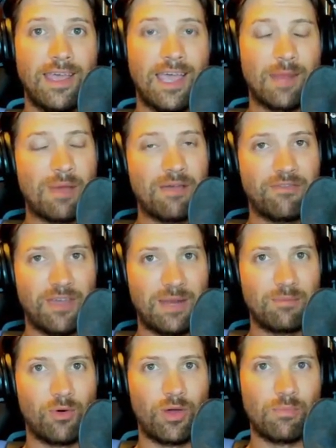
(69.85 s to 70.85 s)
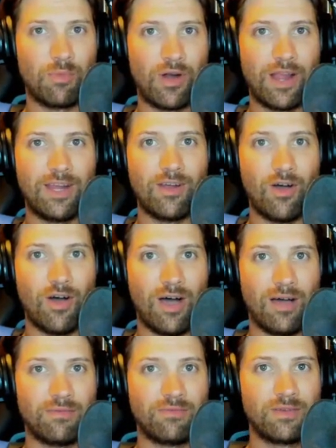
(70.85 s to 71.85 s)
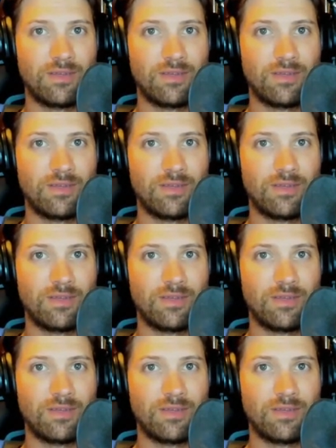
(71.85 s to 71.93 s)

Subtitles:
and my fanboy brain off.